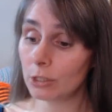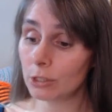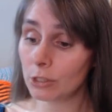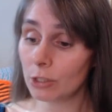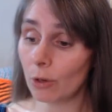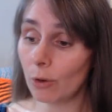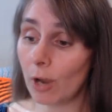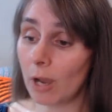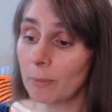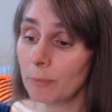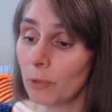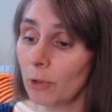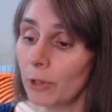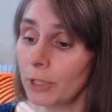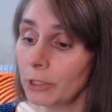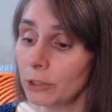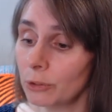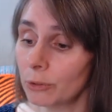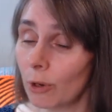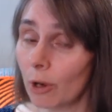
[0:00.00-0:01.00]
So I'm
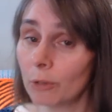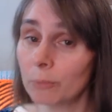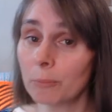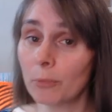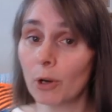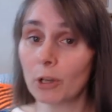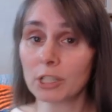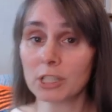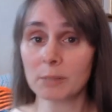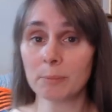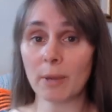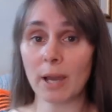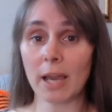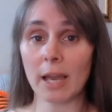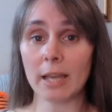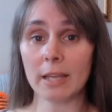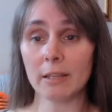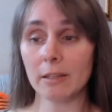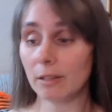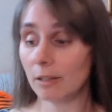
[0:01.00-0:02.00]
going to unbox
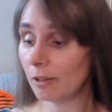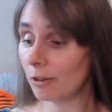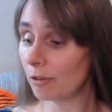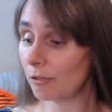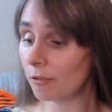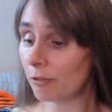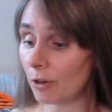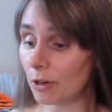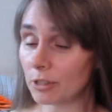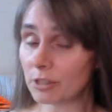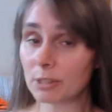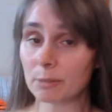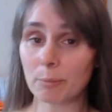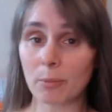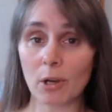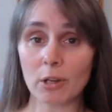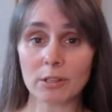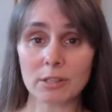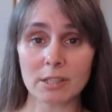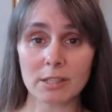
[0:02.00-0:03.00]
my first
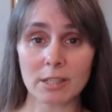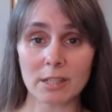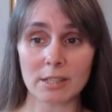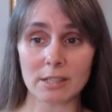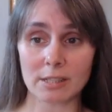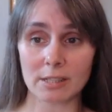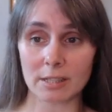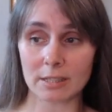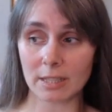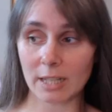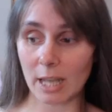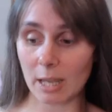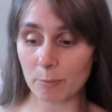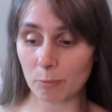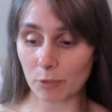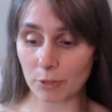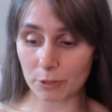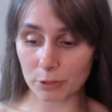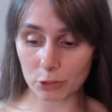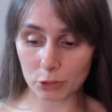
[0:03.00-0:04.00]
boxes. It
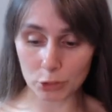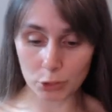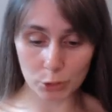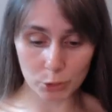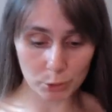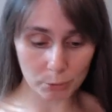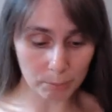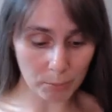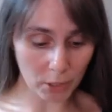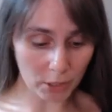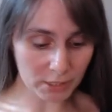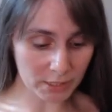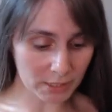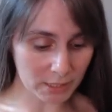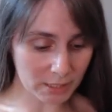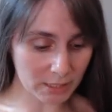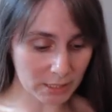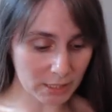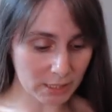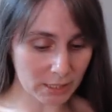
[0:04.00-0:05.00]
came with 2
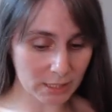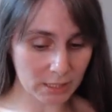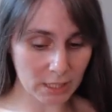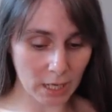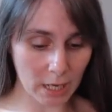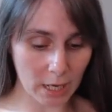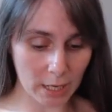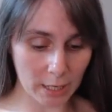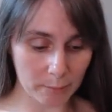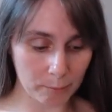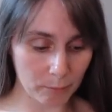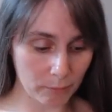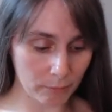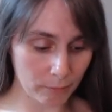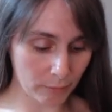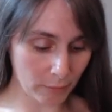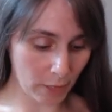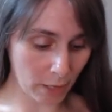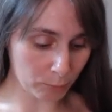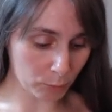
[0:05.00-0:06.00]
boxes this time.
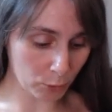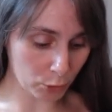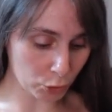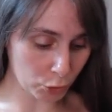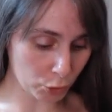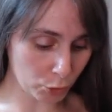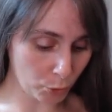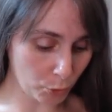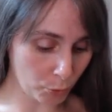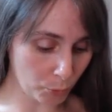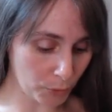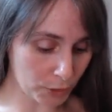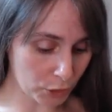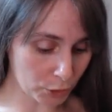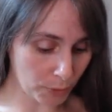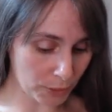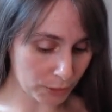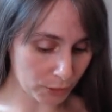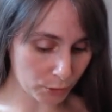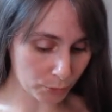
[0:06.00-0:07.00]
I'm not sure
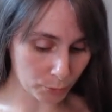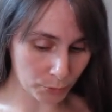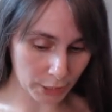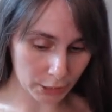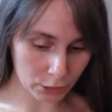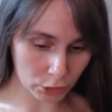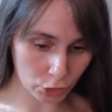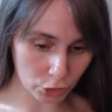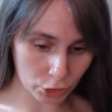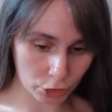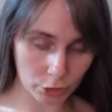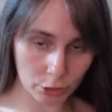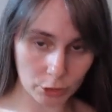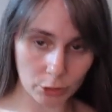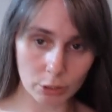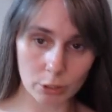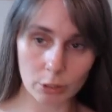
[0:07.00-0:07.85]
which one's which.